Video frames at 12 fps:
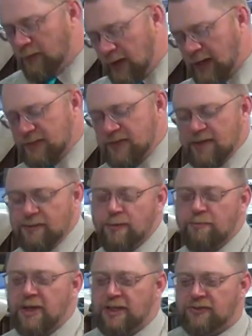Isaiah
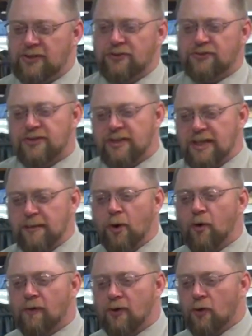repeats his theme
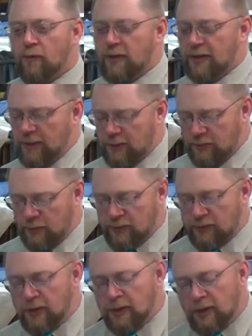over and over again through
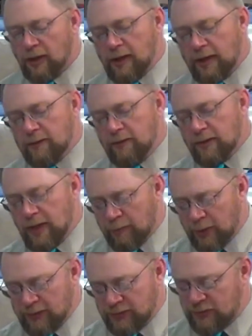this. All right, that
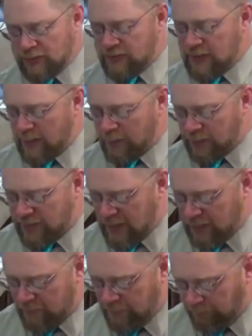brings us to chapter 10.